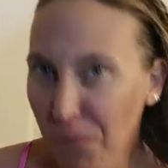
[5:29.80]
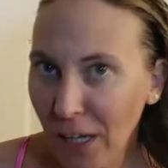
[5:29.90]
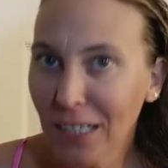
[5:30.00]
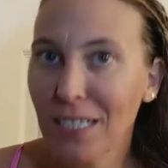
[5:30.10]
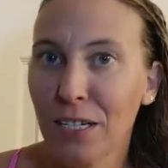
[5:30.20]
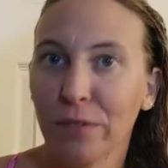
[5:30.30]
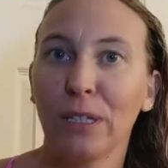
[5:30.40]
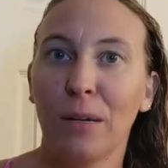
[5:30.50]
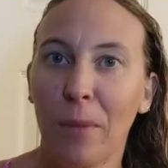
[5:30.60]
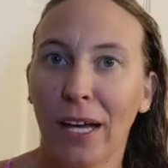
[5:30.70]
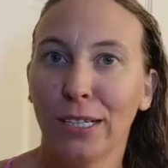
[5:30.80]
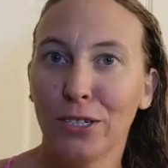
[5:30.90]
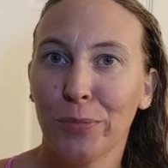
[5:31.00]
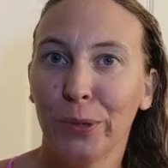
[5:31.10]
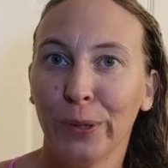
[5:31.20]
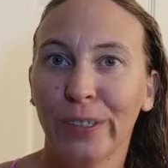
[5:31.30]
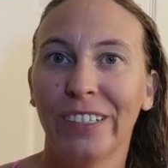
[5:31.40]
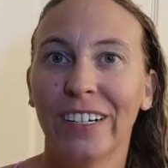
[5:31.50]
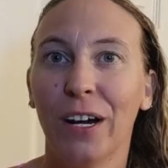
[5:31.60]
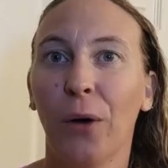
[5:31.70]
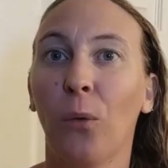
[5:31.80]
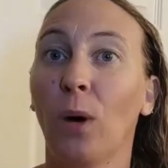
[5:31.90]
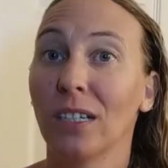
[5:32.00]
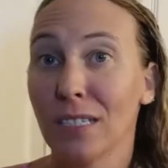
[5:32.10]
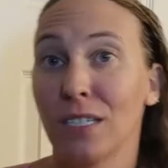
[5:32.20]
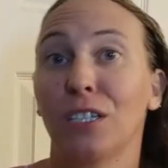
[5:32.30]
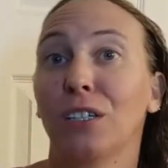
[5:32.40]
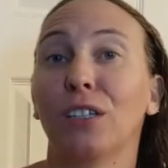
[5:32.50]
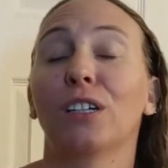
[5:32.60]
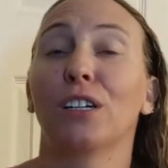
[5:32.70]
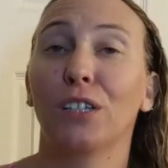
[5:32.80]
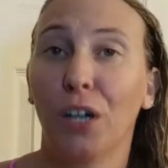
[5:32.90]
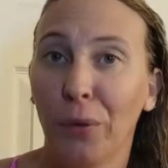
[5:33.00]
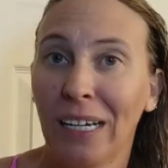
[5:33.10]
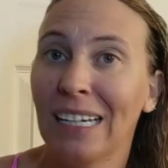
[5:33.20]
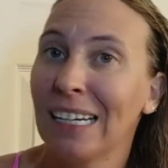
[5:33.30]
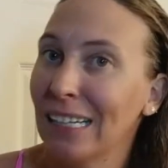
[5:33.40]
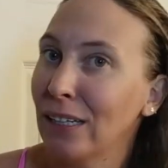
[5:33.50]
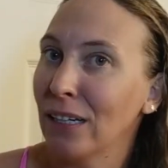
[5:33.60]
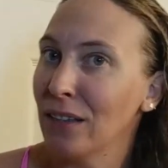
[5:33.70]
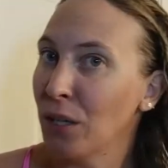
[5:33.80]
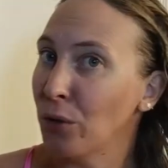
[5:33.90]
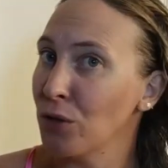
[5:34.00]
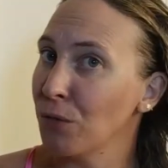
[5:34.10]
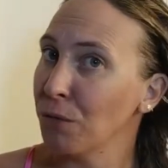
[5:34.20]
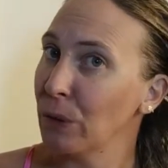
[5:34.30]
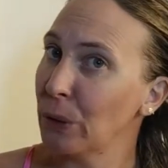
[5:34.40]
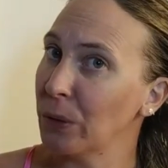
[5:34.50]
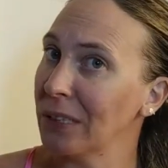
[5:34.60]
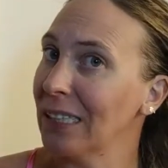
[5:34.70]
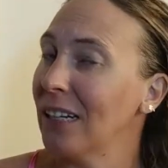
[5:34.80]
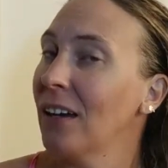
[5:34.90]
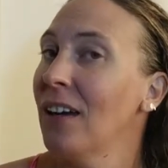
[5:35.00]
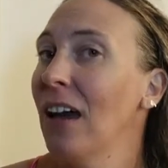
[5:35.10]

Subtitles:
relatively manageable while still going and getting in the ocean frequently.